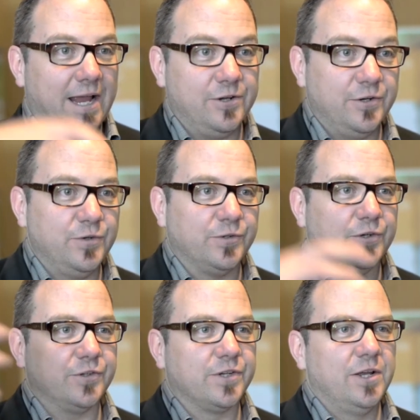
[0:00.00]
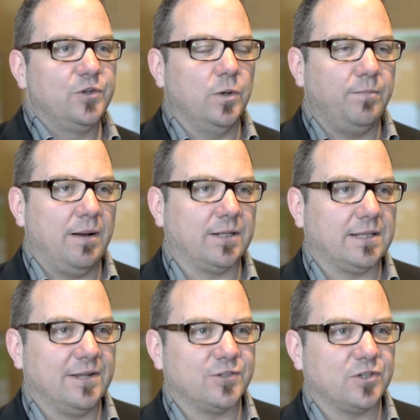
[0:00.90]
and your users to a public
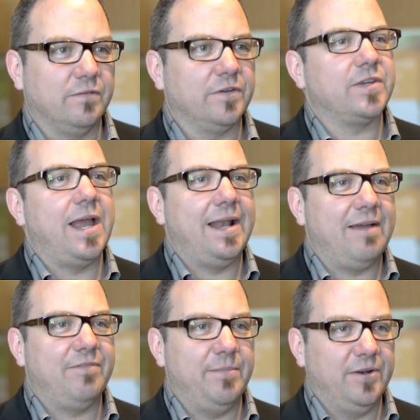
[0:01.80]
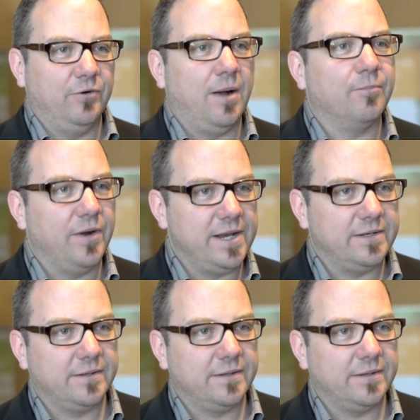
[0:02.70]
cloud service and have them interoperate.